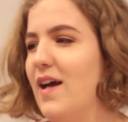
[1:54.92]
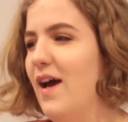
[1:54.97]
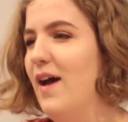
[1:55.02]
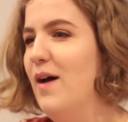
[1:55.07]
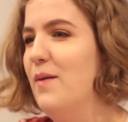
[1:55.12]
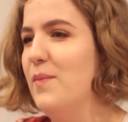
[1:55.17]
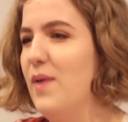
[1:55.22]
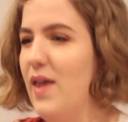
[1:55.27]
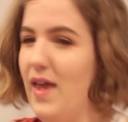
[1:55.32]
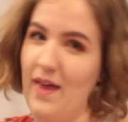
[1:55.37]

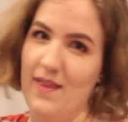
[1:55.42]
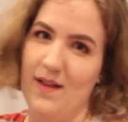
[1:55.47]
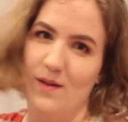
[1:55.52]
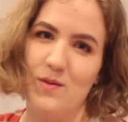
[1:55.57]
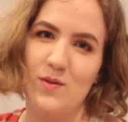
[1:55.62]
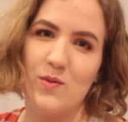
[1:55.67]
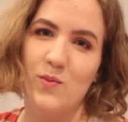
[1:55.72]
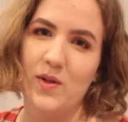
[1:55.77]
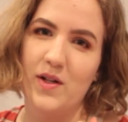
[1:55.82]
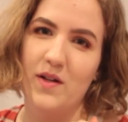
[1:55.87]
But yeah, that
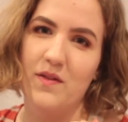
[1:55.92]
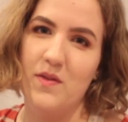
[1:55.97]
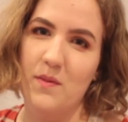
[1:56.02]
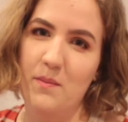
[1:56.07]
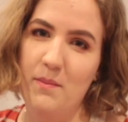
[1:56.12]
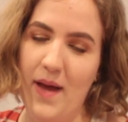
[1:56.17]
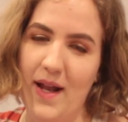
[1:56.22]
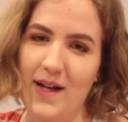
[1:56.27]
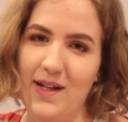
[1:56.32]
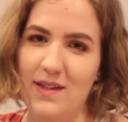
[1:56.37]
was one of the
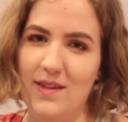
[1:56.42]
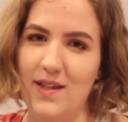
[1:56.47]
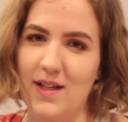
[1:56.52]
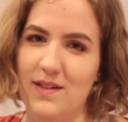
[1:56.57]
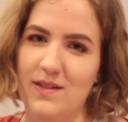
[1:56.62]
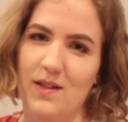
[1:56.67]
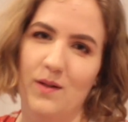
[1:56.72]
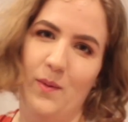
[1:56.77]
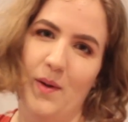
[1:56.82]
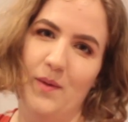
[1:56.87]
many
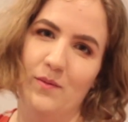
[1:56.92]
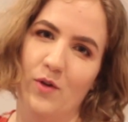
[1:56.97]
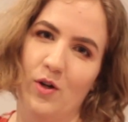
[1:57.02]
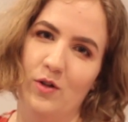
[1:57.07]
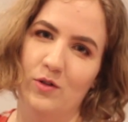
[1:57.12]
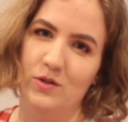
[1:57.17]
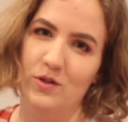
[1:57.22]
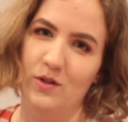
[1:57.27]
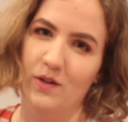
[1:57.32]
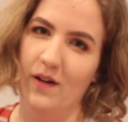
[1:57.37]
things that went
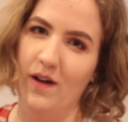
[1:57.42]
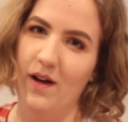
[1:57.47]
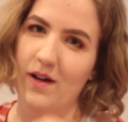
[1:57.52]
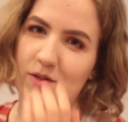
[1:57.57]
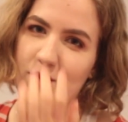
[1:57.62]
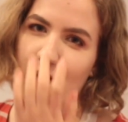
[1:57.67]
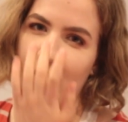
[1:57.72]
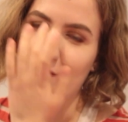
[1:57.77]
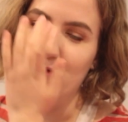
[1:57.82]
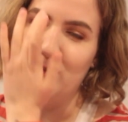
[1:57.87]
wrong during our
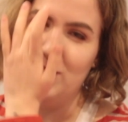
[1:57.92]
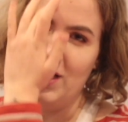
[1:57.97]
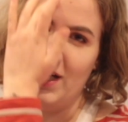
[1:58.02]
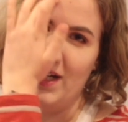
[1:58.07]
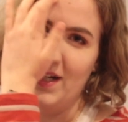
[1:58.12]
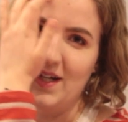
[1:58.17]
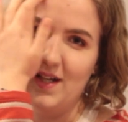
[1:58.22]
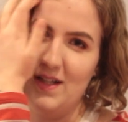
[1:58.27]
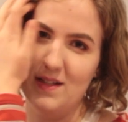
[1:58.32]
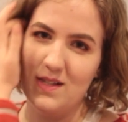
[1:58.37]
travel
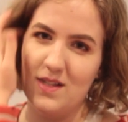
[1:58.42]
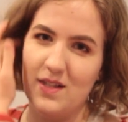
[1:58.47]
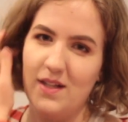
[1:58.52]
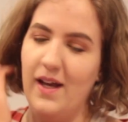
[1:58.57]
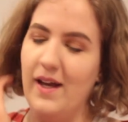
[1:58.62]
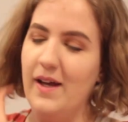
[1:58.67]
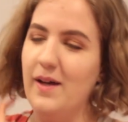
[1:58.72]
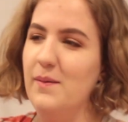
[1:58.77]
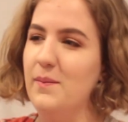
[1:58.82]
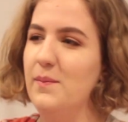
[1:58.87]
journeys
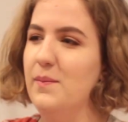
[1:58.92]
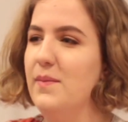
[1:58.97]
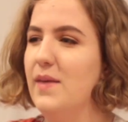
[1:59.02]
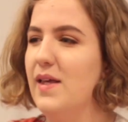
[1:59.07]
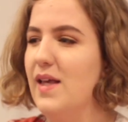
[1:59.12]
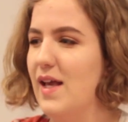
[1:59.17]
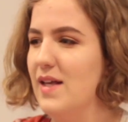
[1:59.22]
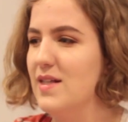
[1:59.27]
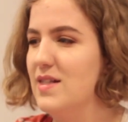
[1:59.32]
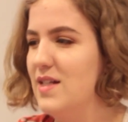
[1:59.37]

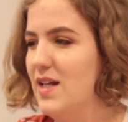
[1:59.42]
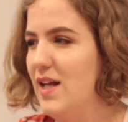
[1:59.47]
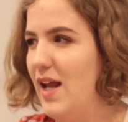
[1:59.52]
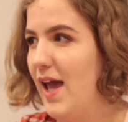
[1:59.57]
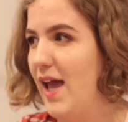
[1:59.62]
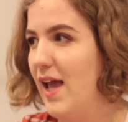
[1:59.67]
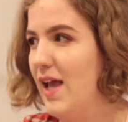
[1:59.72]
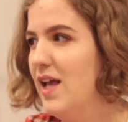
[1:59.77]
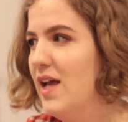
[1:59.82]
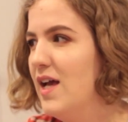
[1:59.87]

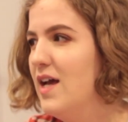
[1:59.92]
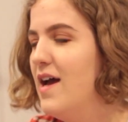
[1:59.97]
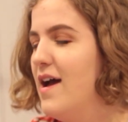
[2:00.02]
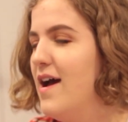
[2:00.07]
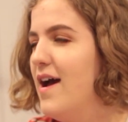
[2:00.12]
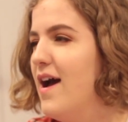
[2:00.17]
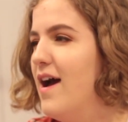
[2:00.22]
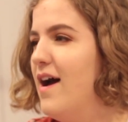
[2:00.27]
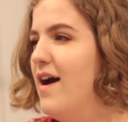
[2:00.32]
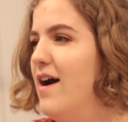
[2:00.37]
yesterday.
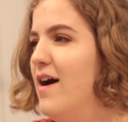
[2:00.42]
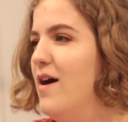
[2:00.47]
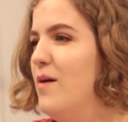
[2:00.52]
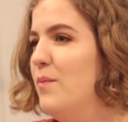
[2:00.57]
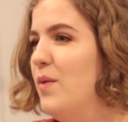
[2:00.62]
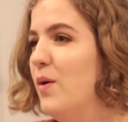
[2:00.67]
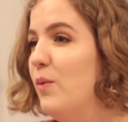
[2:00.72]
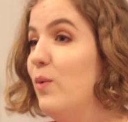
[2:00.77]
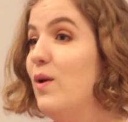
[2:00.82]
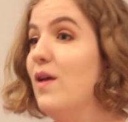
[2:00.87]

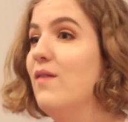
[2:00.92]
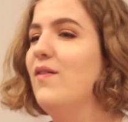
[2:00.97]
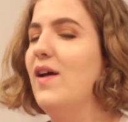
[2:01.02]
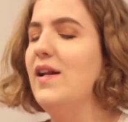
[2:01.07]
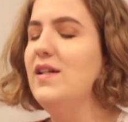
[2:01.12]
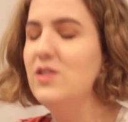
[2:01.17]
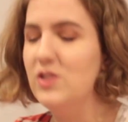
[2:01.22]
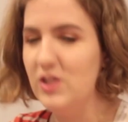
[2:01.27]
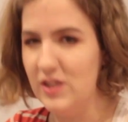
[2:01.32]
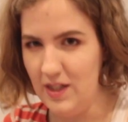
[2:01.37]
But we
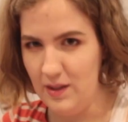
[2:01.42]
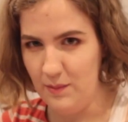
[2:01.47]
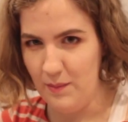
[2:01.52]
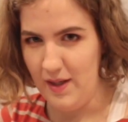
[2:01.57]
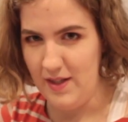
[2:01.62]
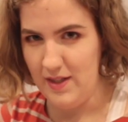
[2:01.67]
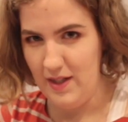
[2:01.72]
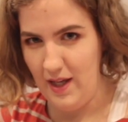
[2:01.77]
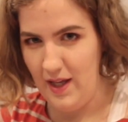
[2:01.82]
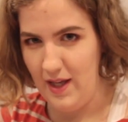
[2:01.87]
eventually
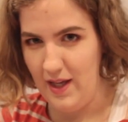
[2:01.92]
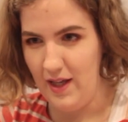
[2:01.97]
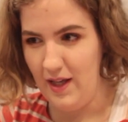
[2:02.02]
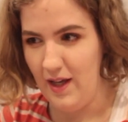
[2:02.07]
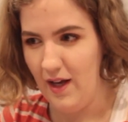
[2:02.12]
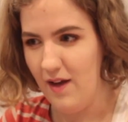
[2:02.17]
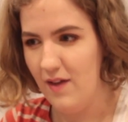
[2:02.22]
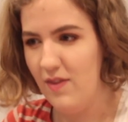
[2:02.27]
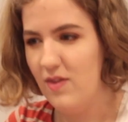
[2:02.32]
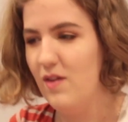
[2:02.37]
made it
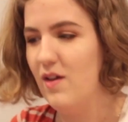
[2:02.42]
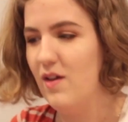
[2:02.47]
here.